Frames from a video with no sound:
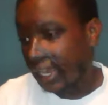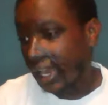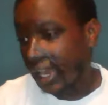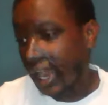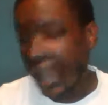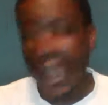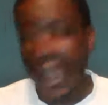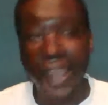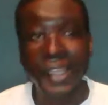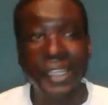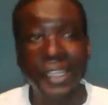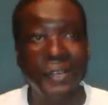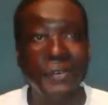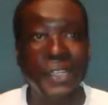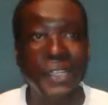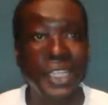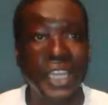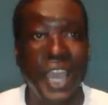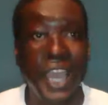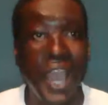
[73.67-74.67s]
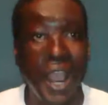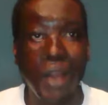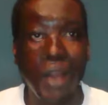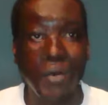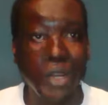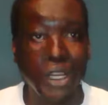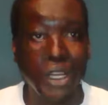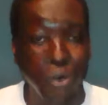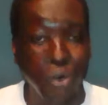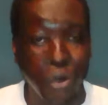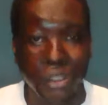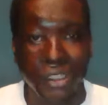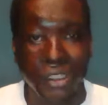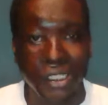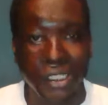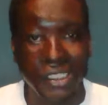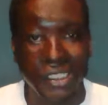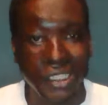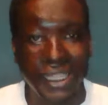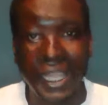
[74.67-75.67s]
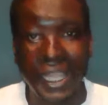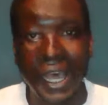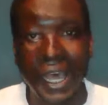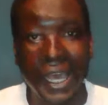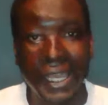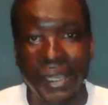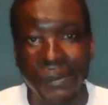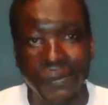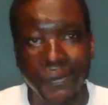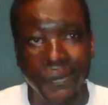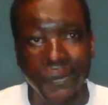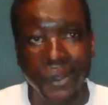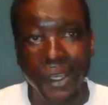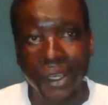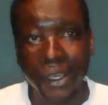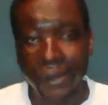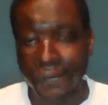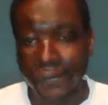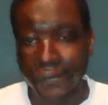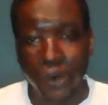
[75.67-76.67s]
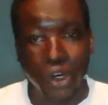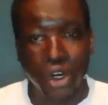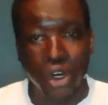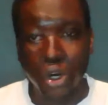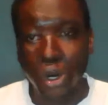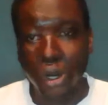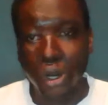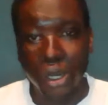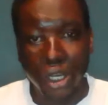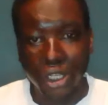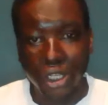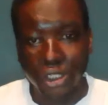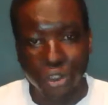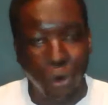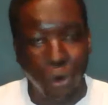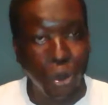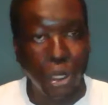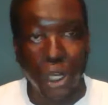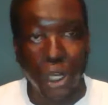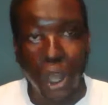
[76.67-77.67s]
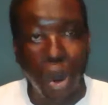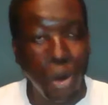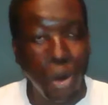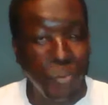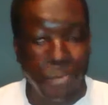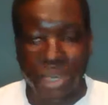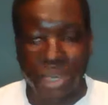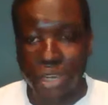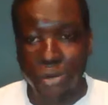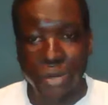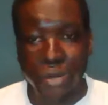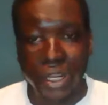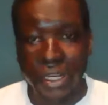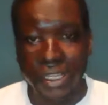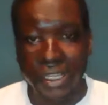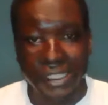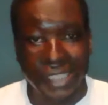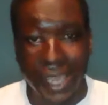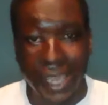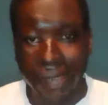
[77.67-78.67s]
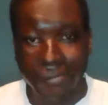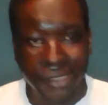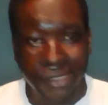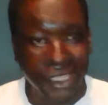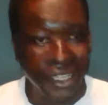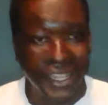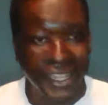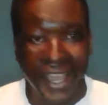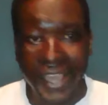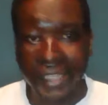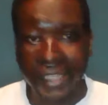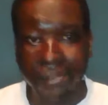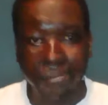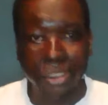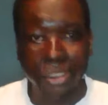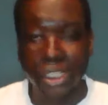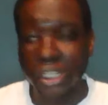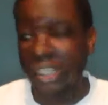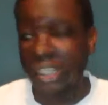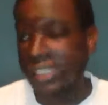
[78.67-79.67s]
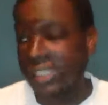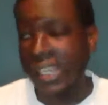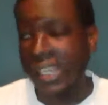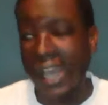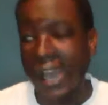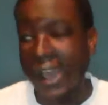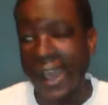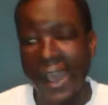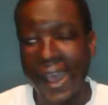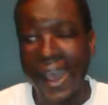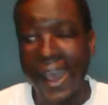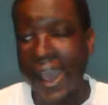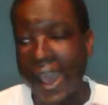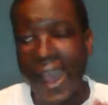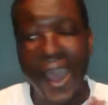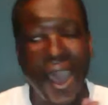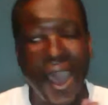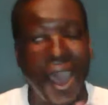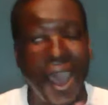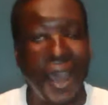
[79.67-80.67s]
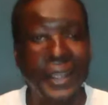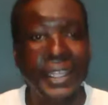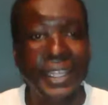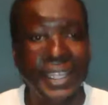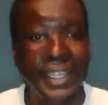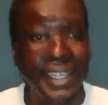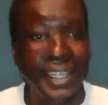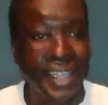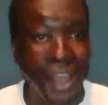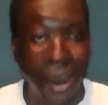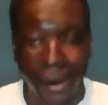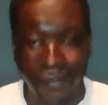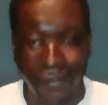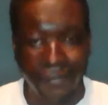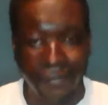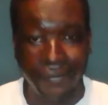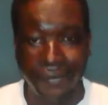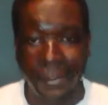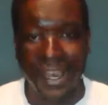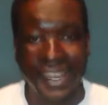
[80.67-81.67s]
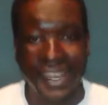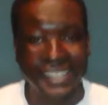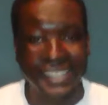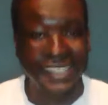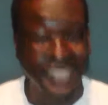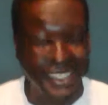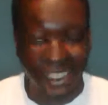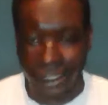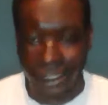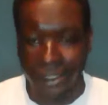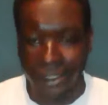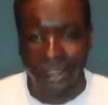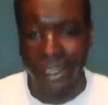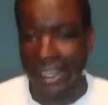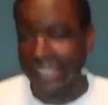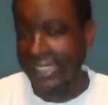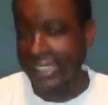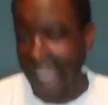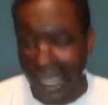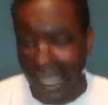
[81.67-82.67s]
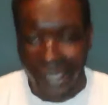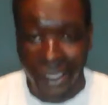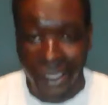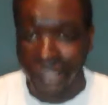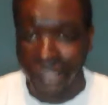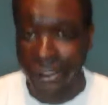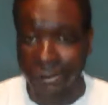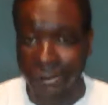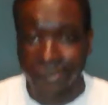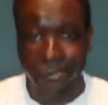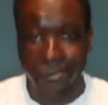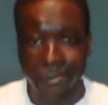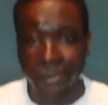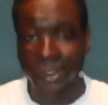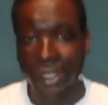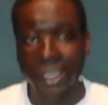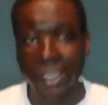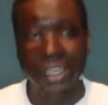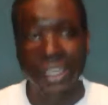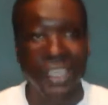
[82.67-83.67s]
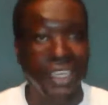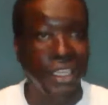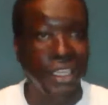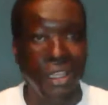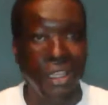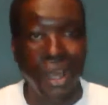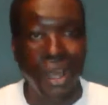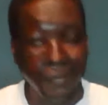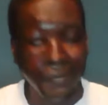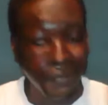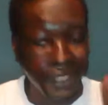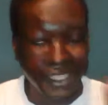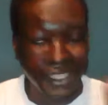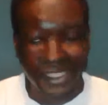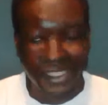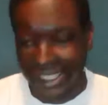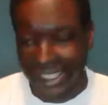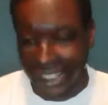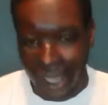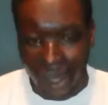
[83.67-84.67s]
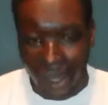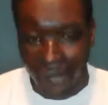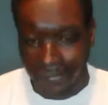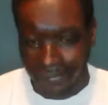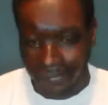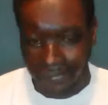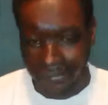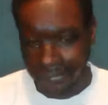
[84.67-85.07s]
I ain't even carrying on this live for no long period of time tonight because I had enough. I'm sick. I'm tired. Enough is enough.